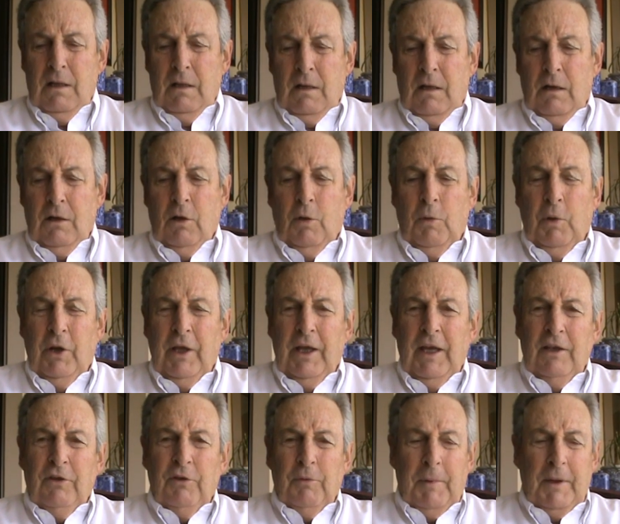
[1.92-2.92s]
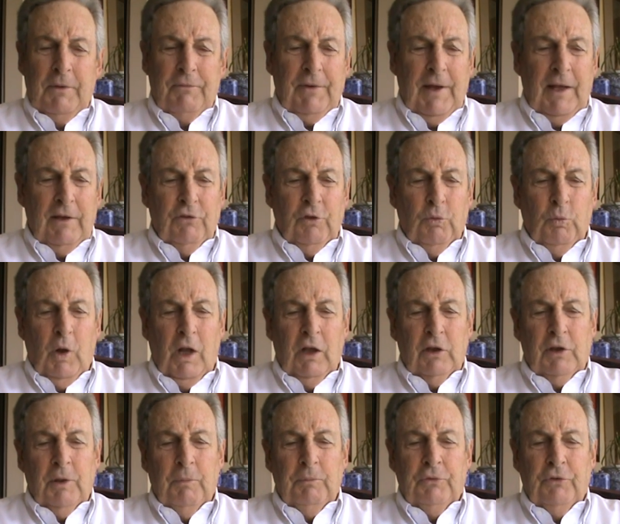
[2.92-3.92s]
Well, good morning, Interbet fans, and
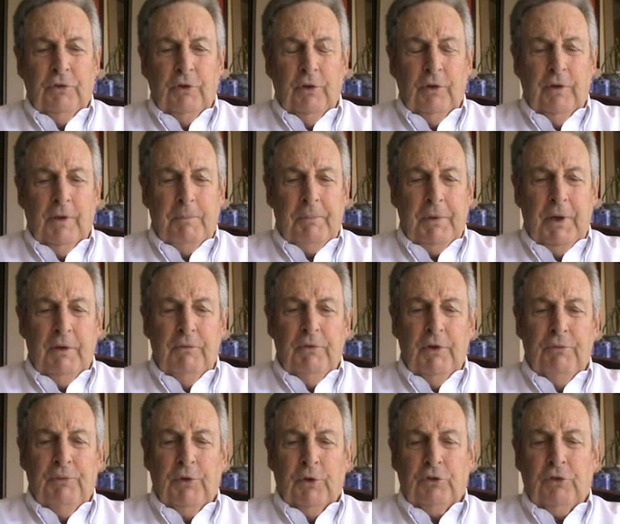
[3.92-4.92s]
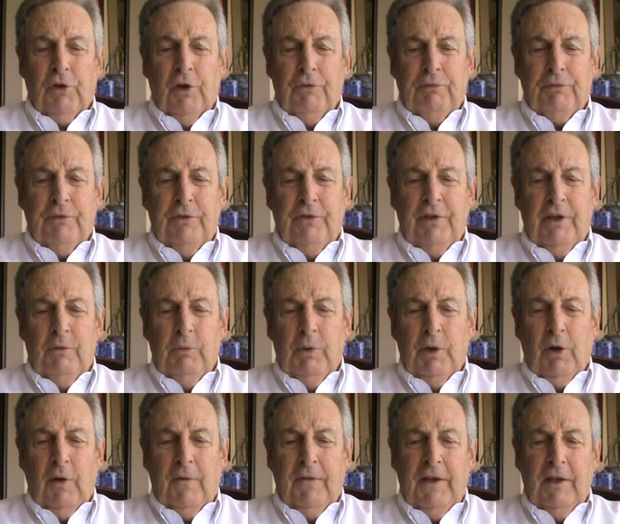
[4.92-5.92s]
welcome to the preview for Turffontein.
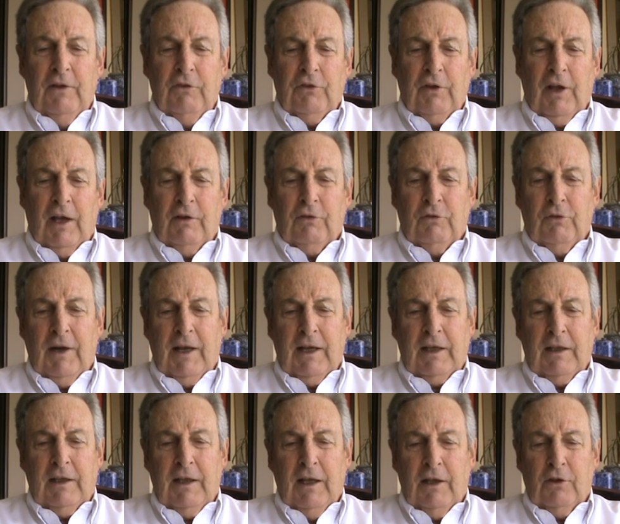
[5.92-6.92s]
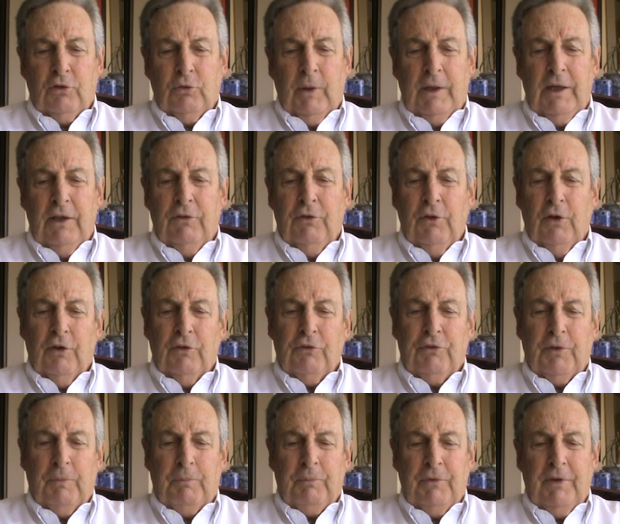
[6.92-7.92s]
We're on the inside track, 23rd of
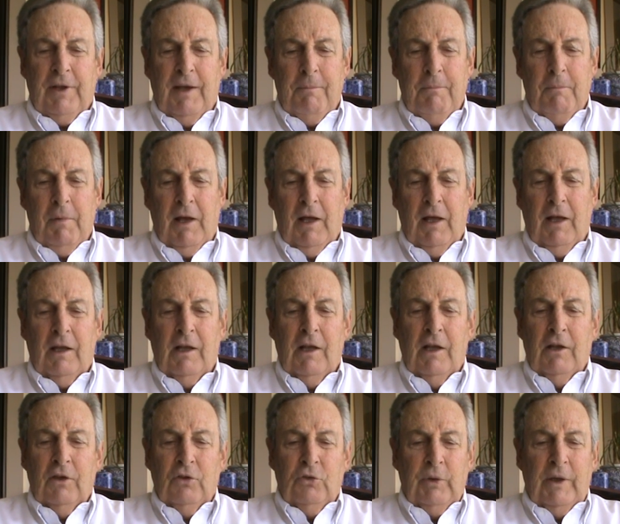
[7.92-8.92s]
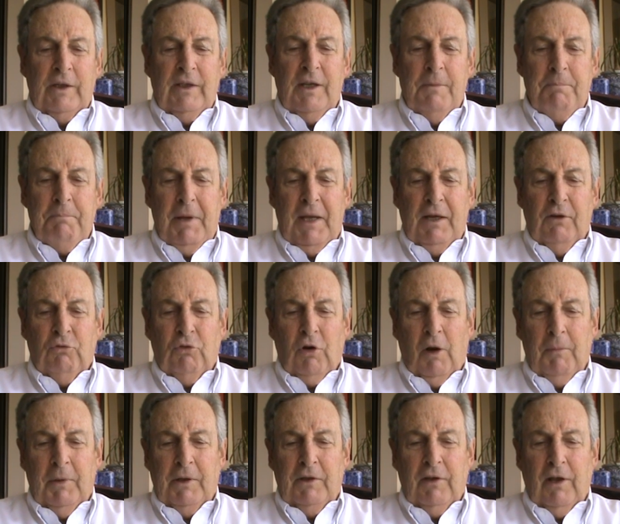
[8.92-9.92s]
September, 20
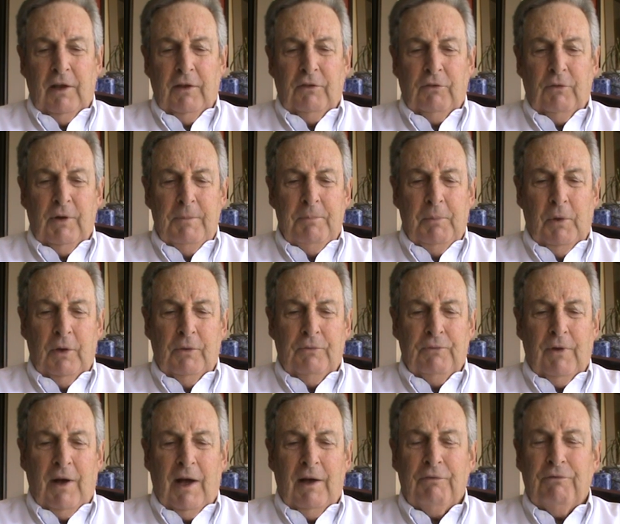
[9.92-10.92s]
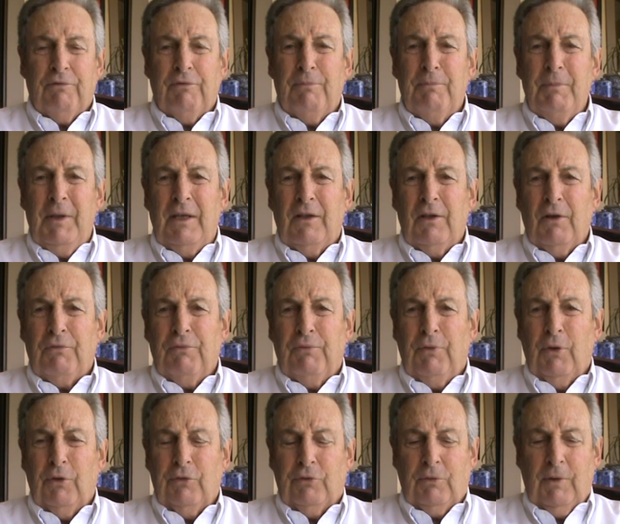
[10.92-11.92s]
pentrometer, 3.5 meter
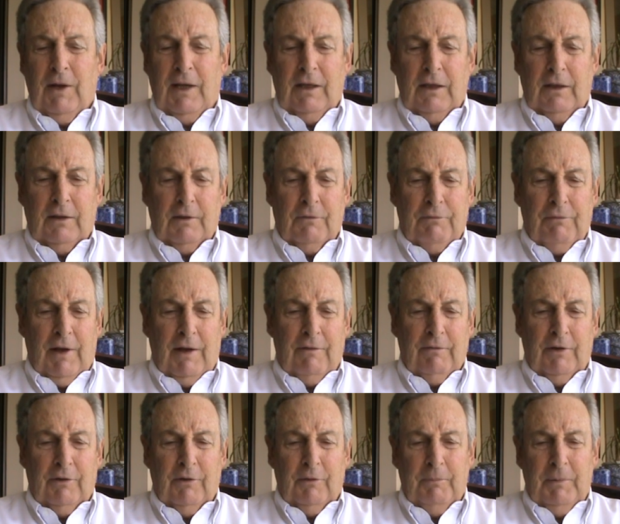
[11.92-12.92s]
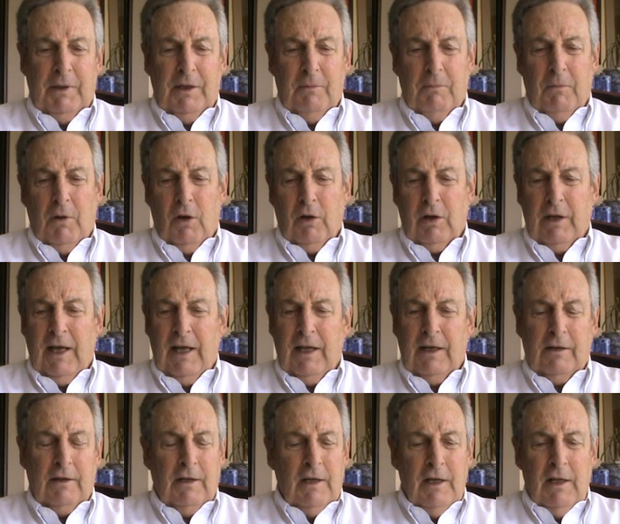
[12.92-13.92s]
false rail at the 500 meter mark,
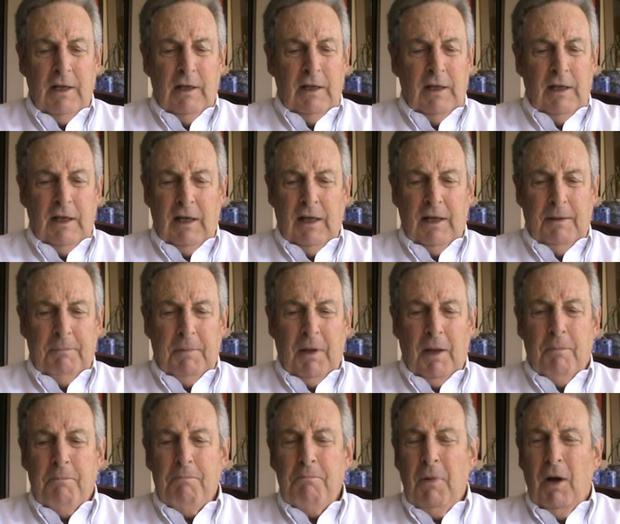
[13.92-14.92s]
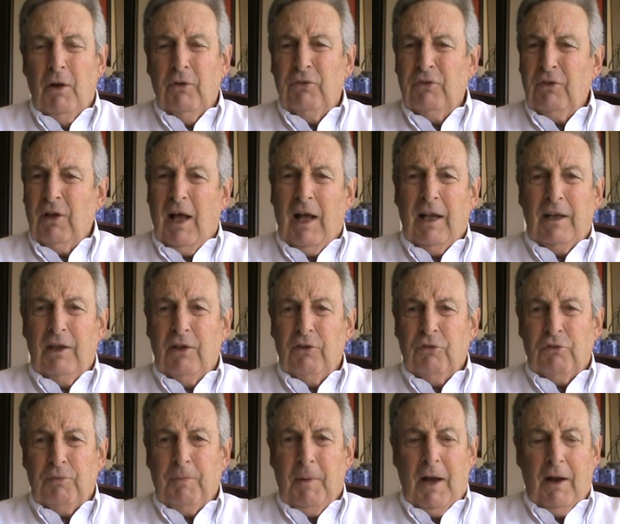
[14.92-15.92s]
and a most
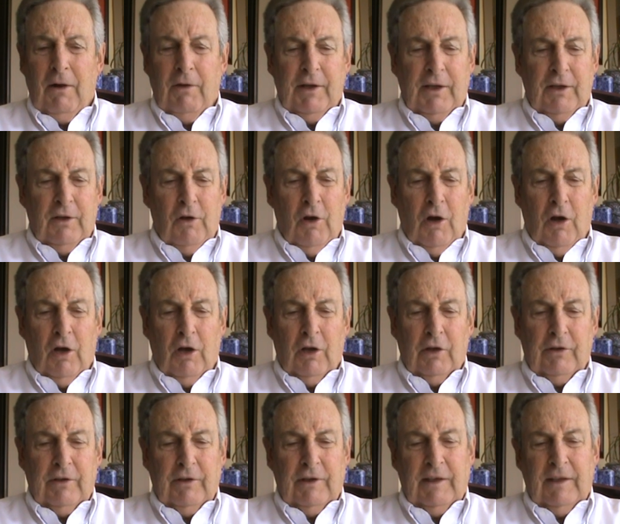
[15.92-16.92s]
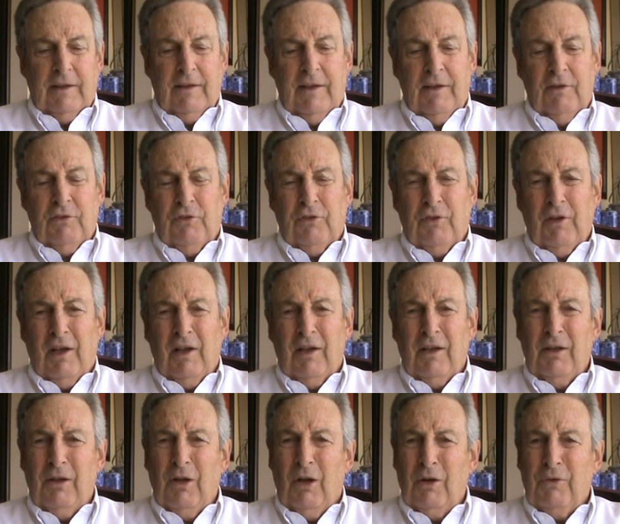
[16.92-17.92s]
uninspiring card. There's a
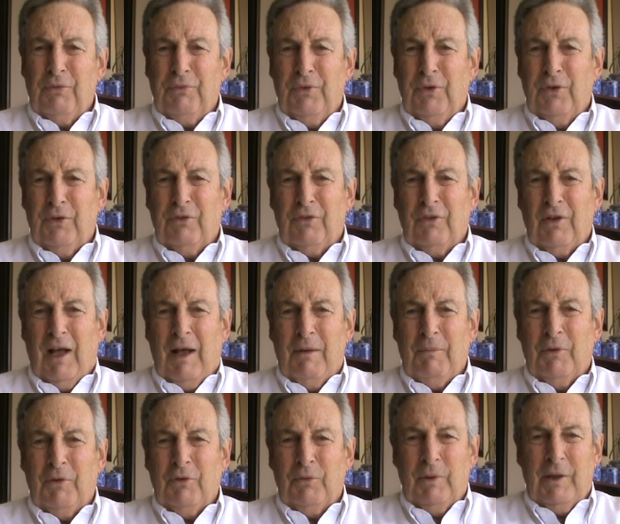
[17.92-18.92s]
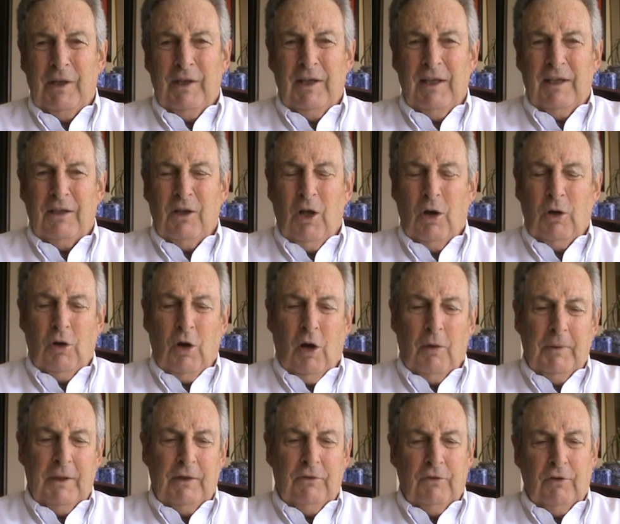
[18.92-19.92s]
lot of first timers where you get no
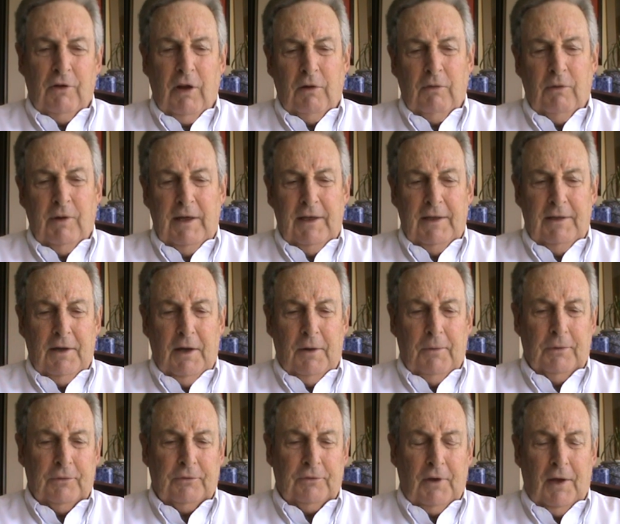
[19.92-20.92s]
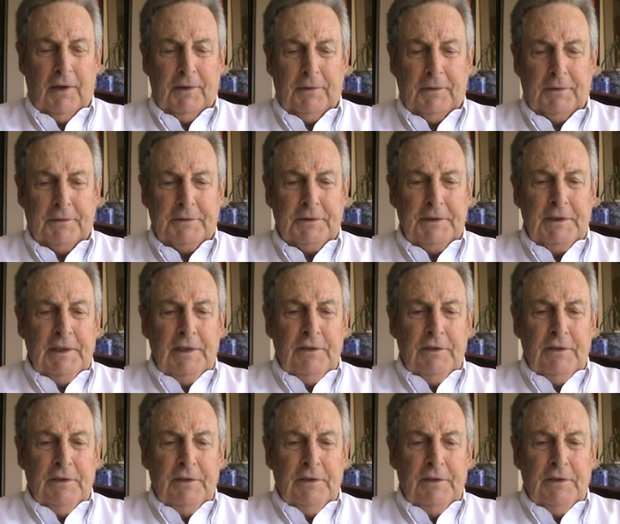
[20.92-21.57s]
comments, you don't really know what's going on.